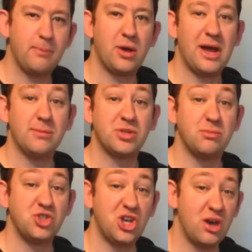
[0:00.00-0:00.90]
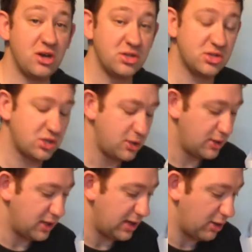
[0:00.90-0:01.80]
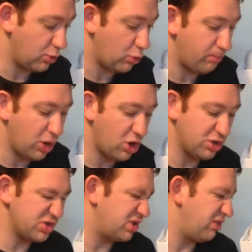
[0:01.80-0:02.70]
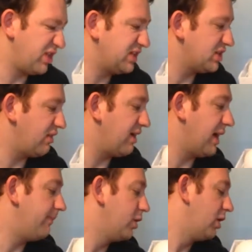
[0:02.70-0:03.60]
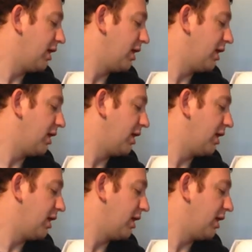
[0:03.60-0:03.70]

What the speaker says: perhaps some jars or pots and things like that.